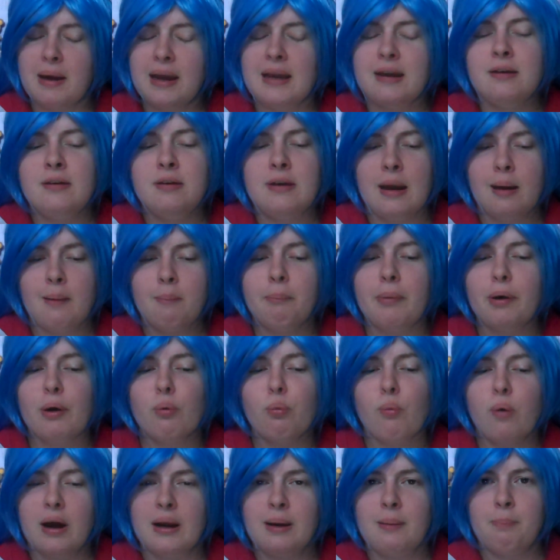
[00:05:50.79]
my
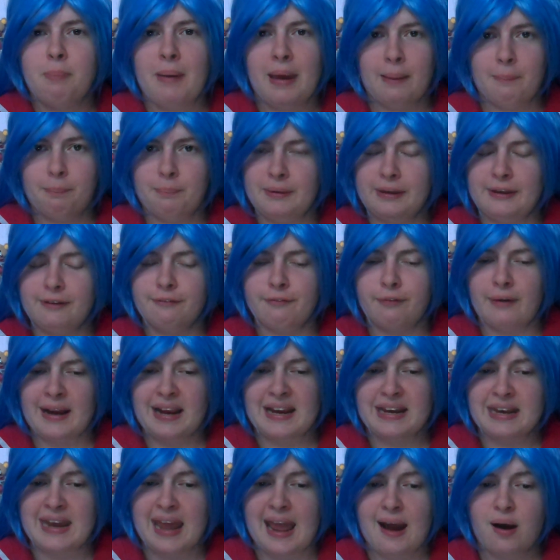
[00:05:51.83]
number one pet peeve
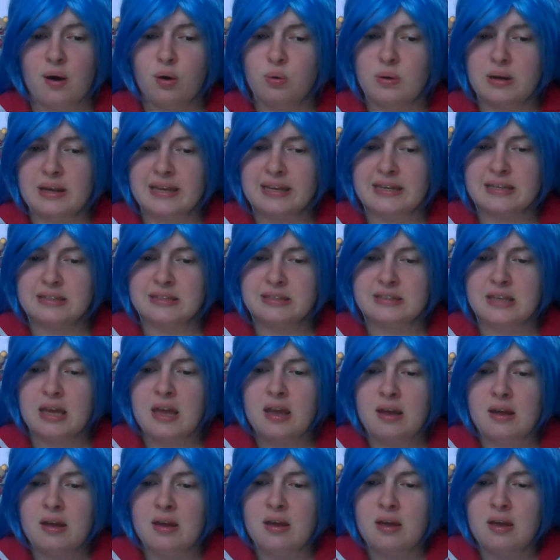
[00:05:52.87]
right now is